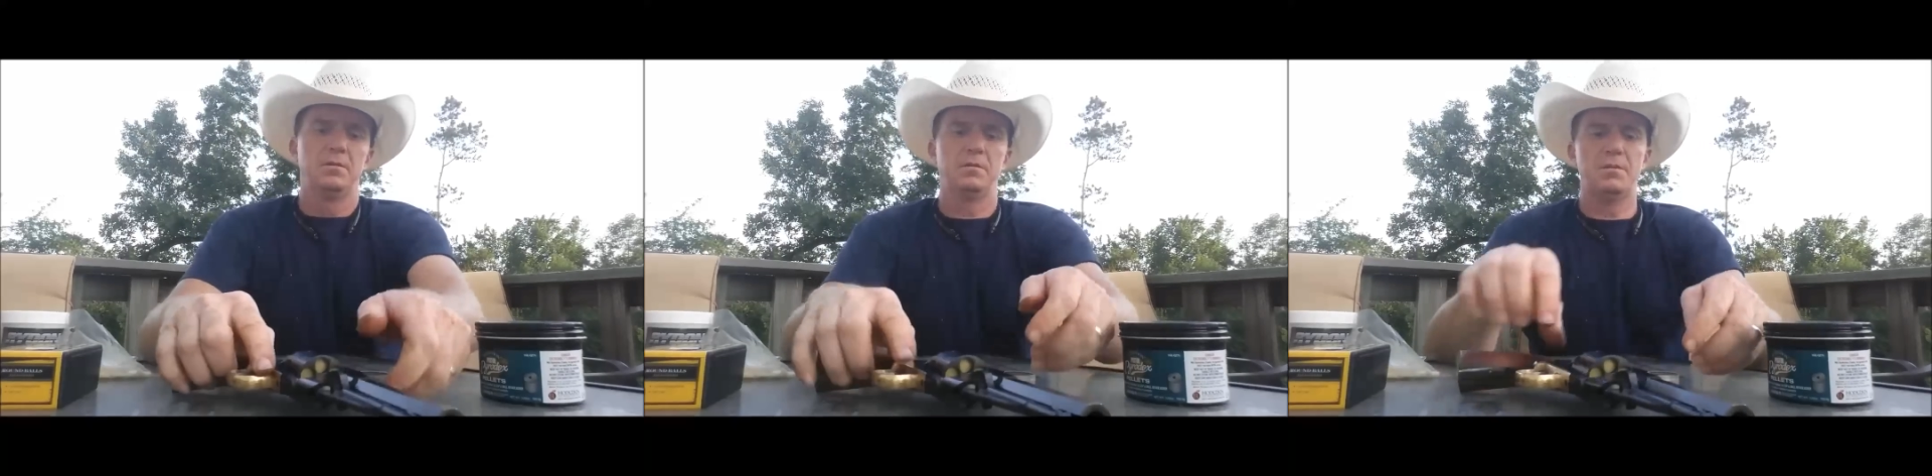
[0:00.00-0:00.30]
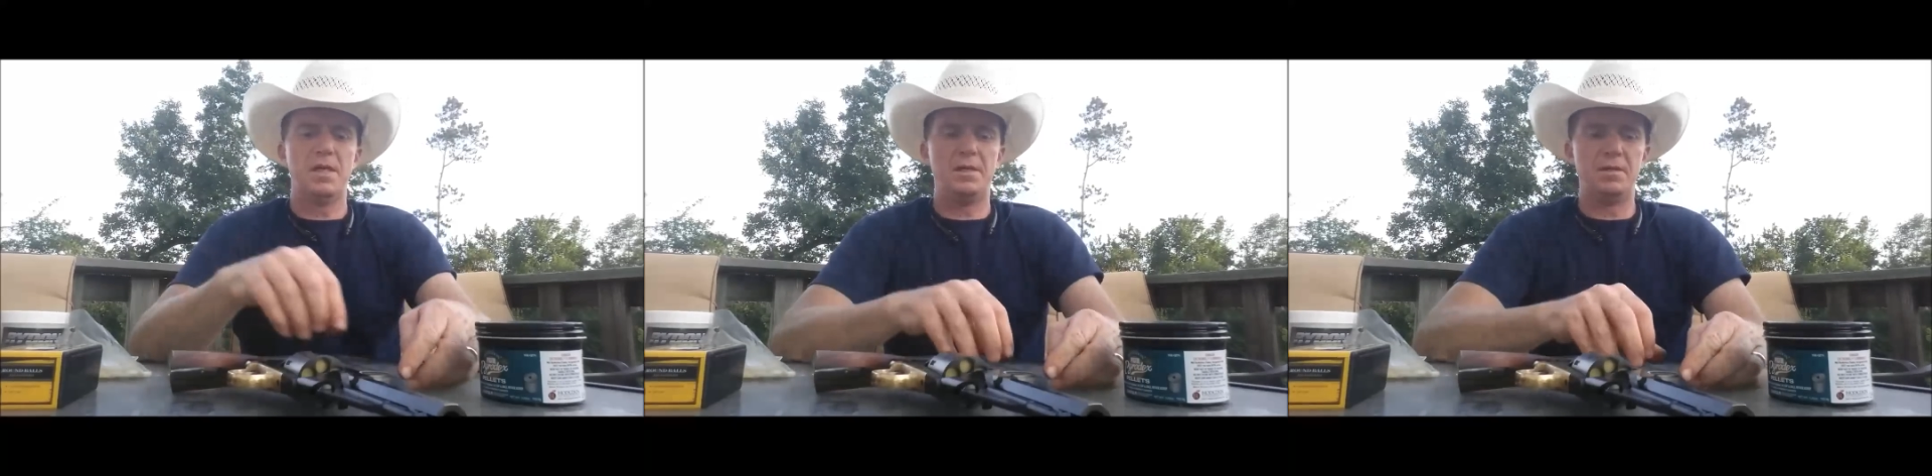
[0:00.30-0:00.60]
So
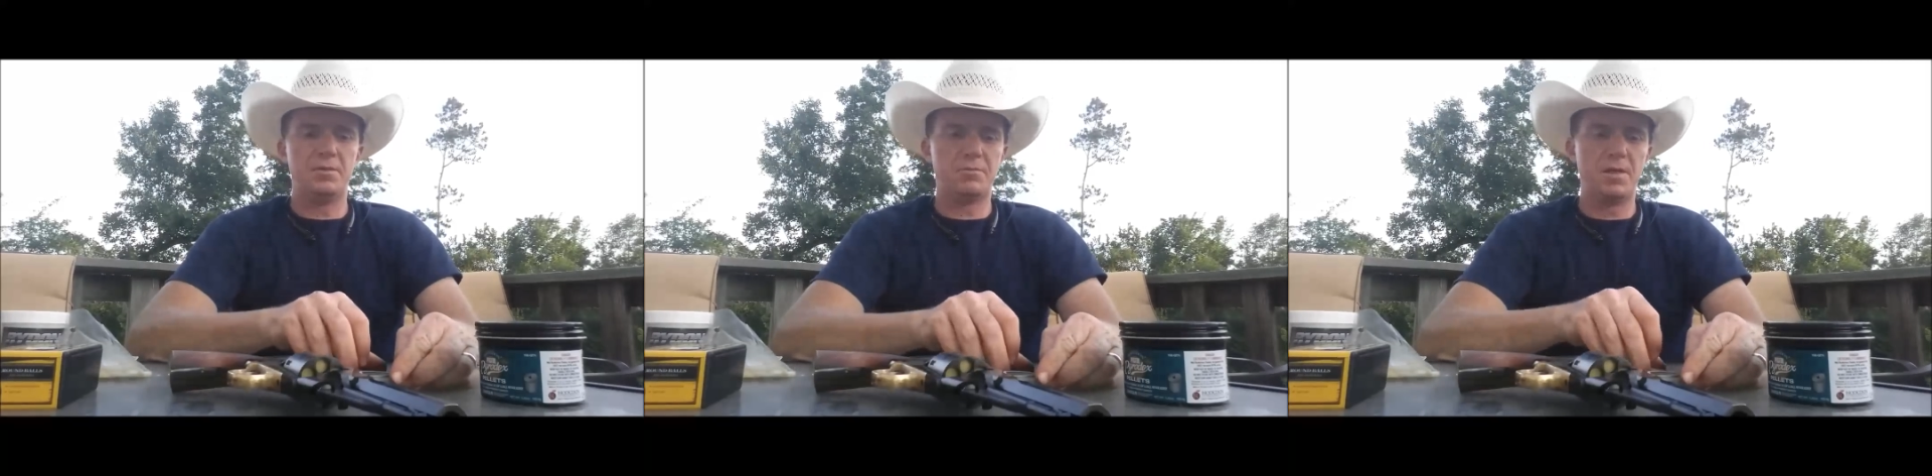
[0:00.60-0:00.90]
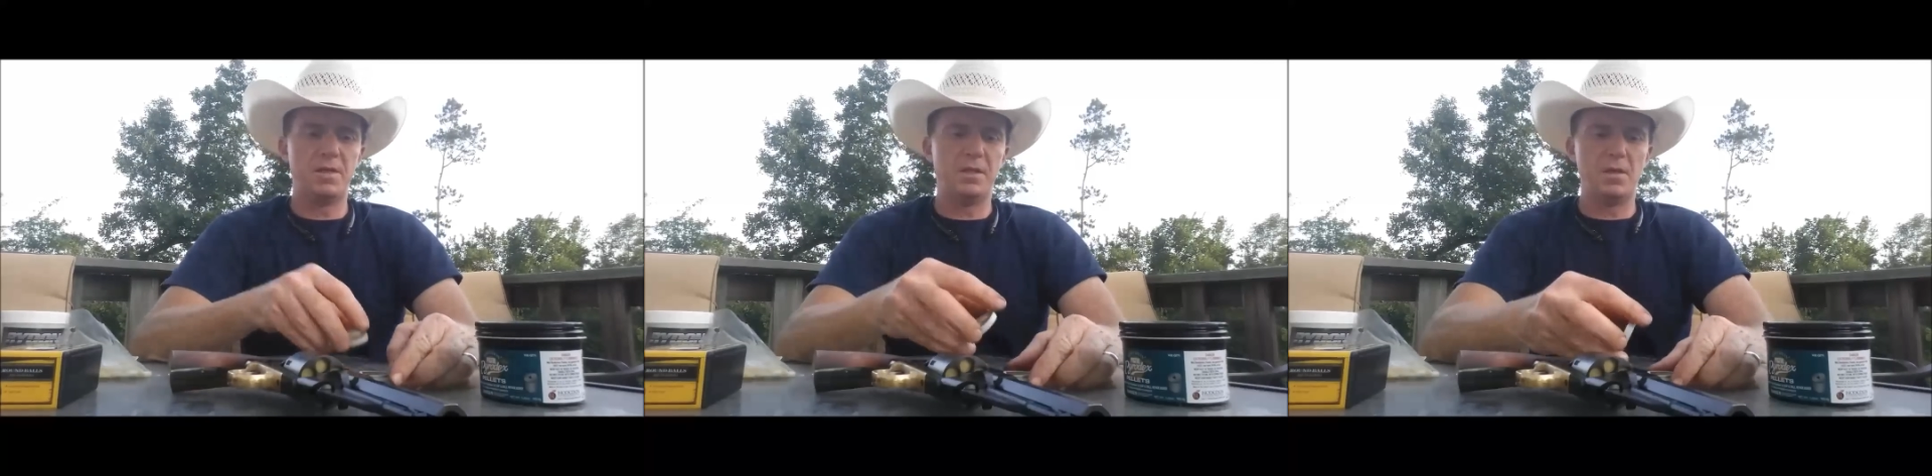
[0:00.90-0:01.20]
that is
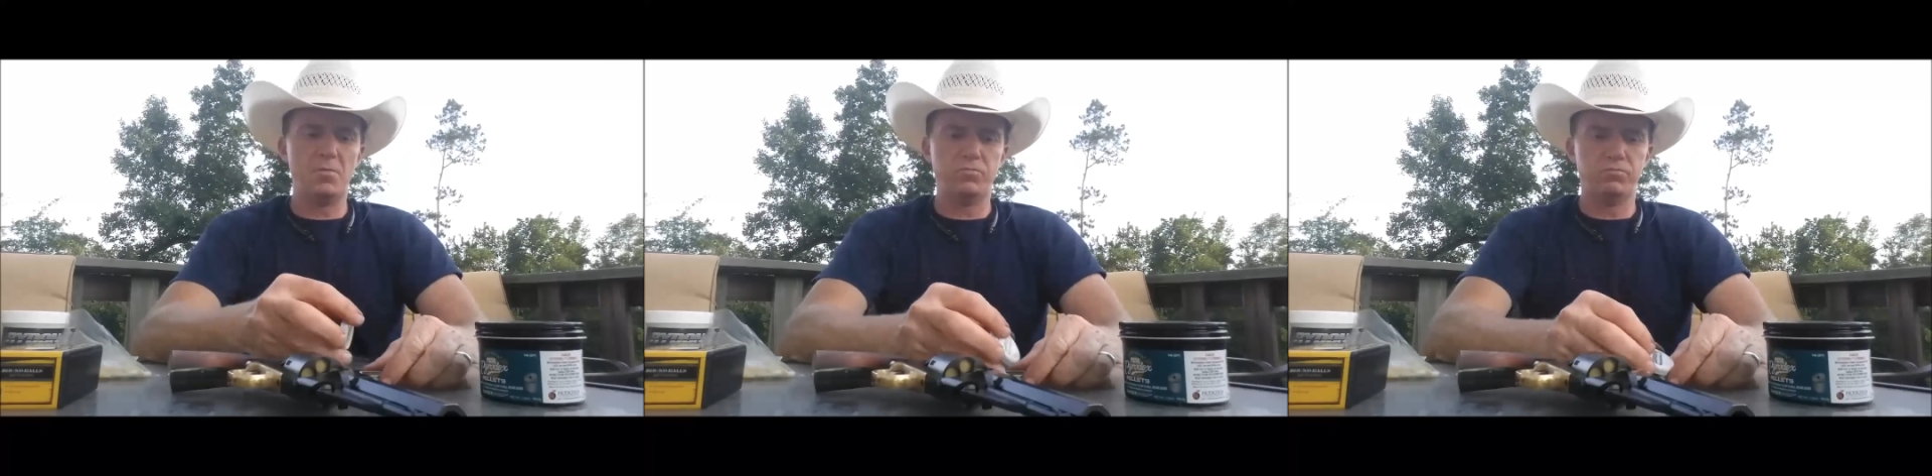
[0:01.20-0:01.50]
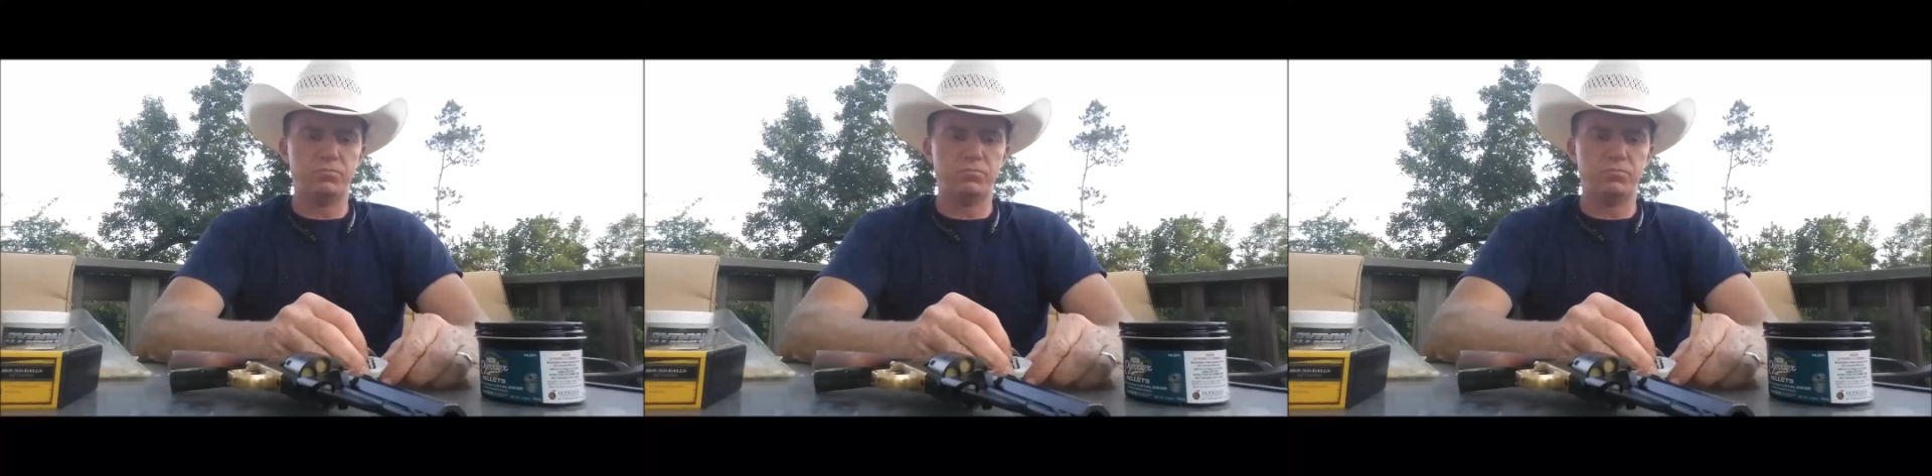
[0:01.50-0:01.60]
ready to go,